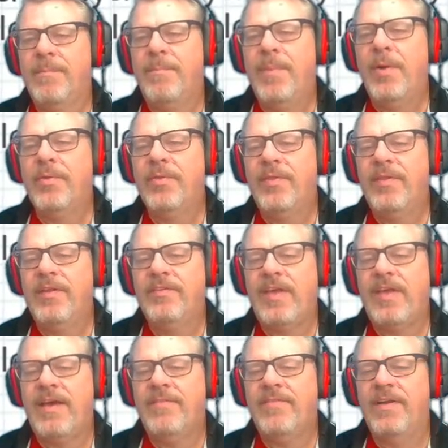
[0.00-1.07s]
Both of these
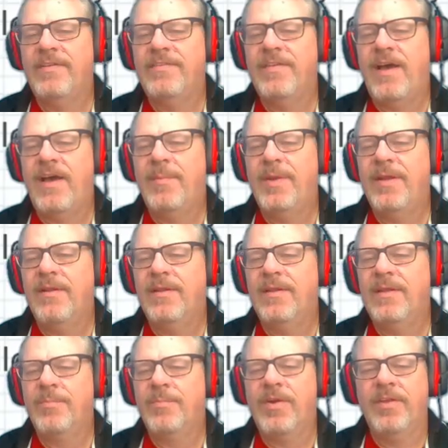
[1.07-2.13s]
have a dominant
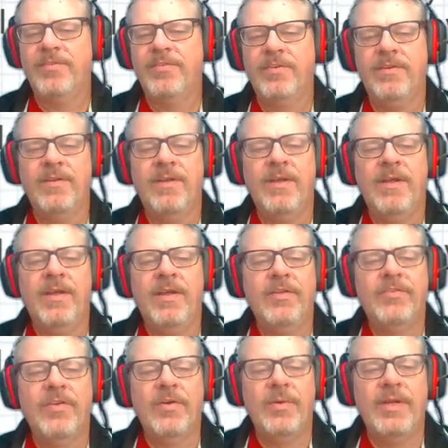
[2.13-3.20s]
allele present.
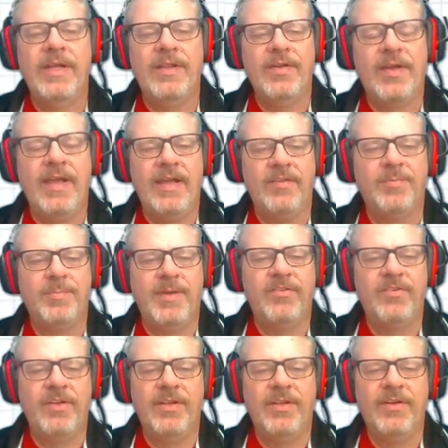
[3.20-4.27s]
So in either case, big
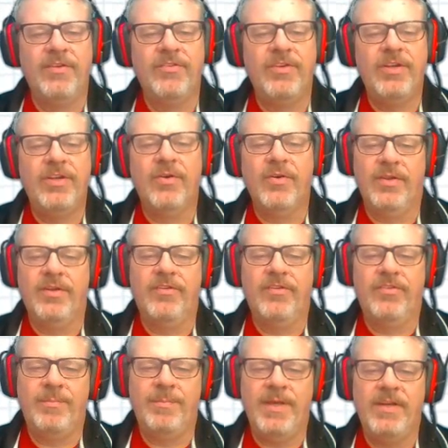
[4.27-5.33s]
G, little g, or little
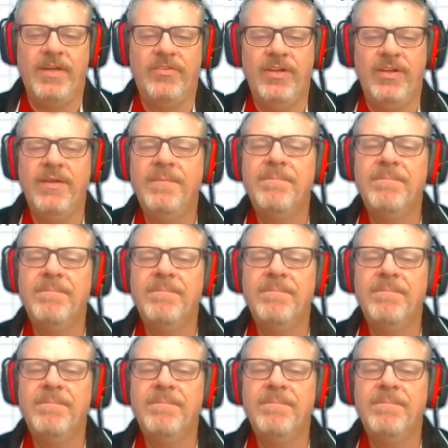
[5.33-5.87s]
g, big G,